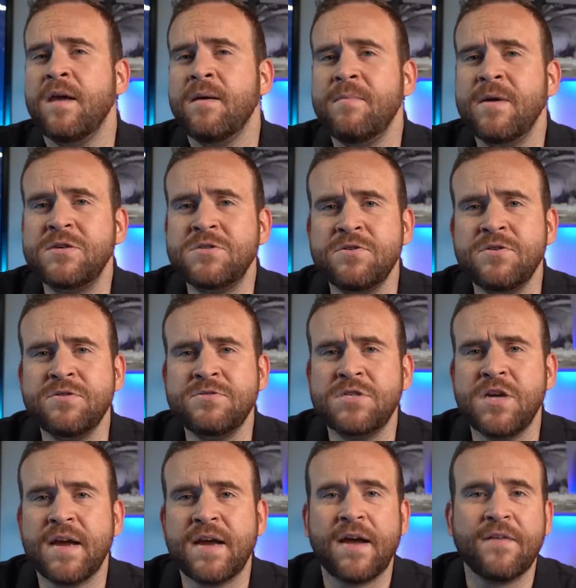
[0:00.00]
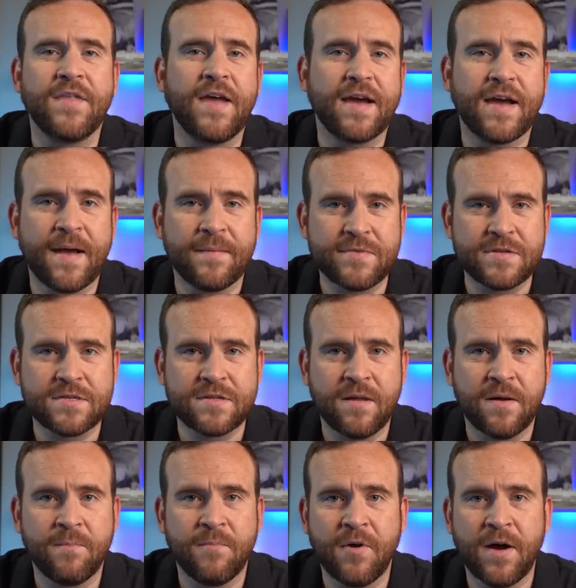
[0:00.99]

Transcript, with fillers: make sure you check out that Captain's Club